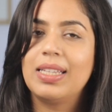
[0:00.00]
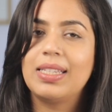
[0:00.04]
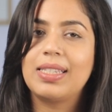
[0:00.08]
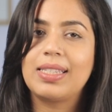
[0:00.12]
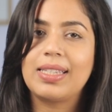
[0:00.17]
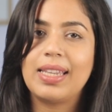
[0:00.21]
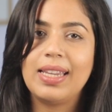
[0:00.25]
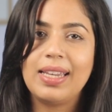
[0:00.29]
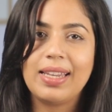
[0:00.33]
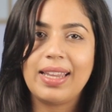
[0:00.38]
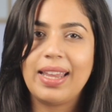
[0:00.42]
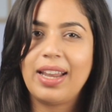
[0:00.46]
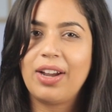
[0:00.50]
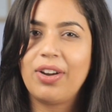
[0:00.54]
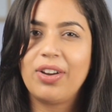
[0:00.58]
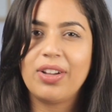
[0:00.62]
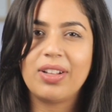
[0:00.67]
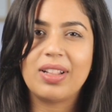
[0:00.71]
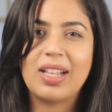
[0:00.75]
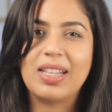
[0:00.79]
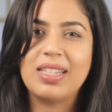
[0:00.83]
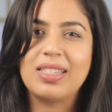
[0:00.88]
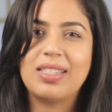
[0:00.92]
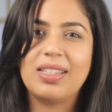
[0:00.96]
Skincare and
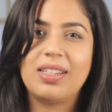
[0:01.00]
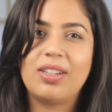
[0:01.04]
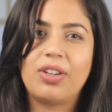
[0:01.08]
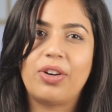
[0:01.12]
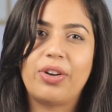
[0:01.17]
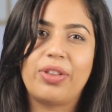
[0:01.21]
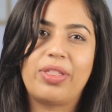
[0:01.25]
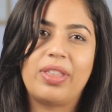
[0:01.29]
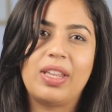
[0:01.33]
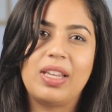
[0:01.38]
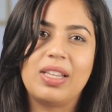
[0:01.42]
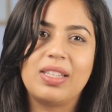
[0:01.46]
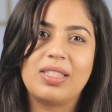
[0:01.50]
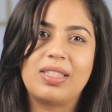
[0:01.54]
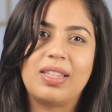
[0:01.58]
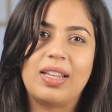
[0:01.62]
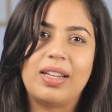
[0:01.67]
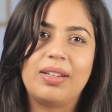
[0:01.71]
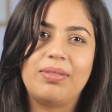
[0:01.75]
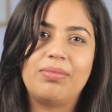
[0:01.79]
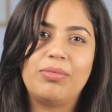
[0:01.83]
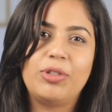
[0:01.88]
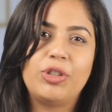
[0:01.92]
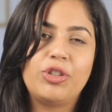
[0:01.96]
cleansing are things
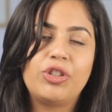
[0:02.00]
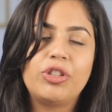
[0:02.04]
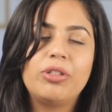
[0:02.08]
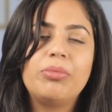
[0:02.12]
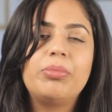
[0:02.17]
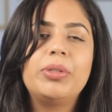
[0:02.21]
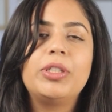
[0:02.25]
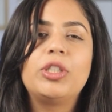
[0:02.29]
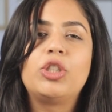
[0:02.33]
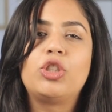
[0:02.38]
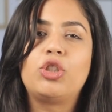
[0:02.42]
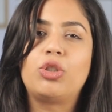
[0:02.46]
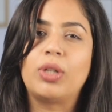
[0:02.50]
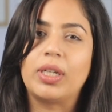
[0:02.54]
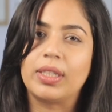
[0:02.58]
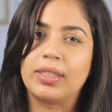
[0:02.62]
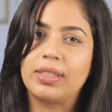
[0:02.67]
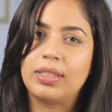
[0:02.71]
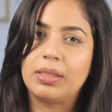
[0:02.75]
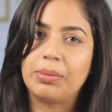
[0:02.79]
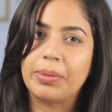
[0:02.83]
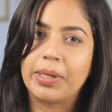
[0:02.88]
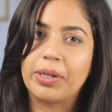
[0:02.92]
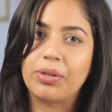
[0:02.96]
that you shouldn't be
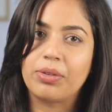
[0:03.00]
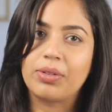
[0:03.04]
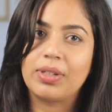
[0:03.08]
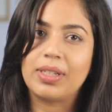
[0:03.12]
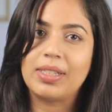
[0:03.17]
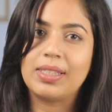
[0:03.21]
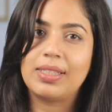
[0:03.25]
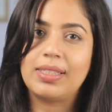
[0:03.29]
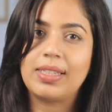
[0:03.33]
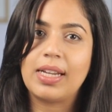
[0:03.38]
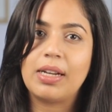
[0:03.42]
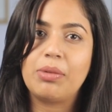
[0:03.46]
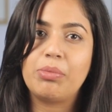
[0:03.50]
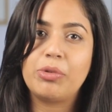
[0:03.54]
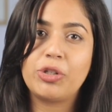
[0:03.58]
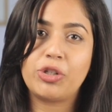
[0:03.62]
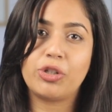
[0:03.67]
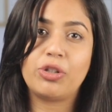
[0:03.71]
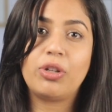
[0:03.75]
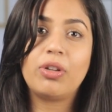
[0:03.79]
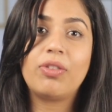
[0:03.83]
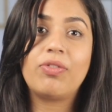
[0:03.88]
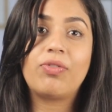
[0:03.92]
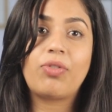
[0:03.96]
stressed about. Instead, we
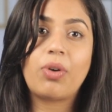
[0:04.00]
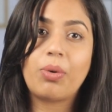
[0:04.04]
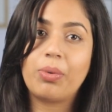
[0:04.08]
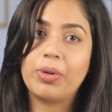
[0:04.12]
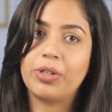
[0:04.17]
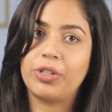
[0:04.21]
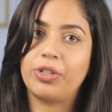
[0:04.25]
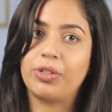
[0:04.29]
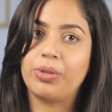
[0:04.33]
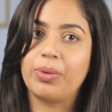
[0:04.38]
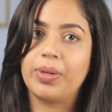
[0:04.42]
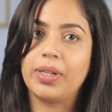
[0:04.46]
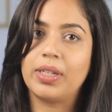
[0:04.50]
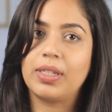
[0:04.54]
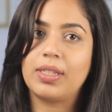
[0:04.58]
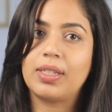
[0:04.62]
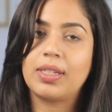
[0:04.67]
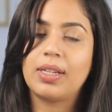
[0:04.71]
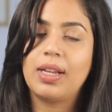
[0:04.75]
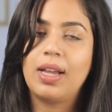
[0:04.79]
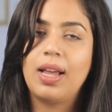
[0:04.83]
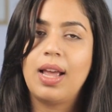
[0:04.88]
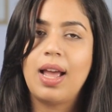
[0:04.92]
should look forward to it.